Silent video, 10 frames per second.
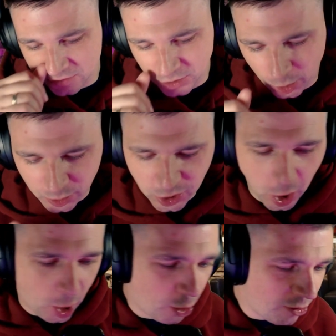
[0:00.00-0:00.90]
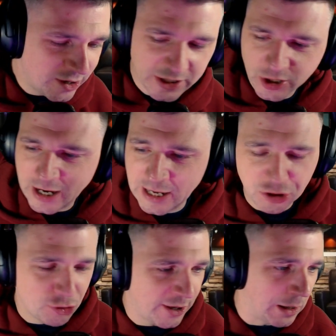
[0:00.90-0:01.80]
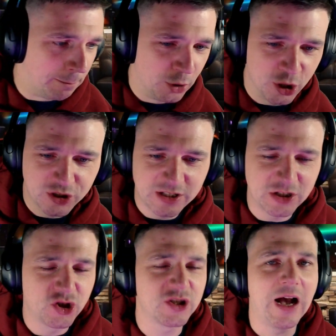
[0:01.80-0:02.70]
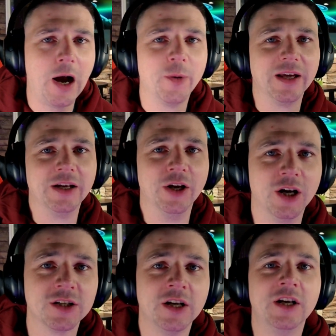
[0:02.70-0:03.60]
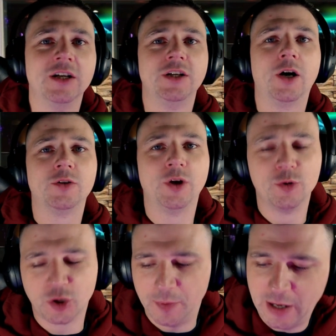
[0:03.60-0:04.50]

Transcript: Yo, you already know trying to bust. This is just how it goes. Yo, dude's coming